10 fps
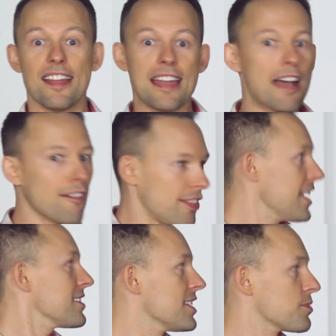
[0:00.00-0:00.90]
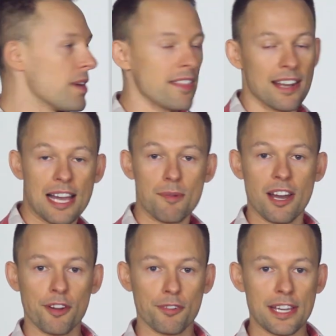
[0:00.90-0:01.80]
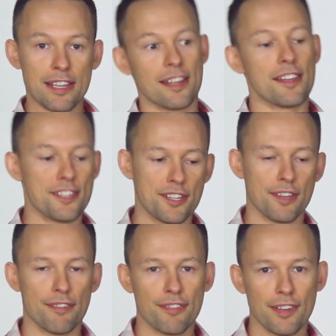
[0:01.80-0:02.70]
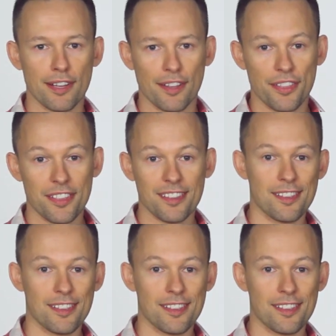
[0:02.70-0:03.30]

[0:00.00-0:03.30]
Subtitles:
Now this is one that I want to read to filth.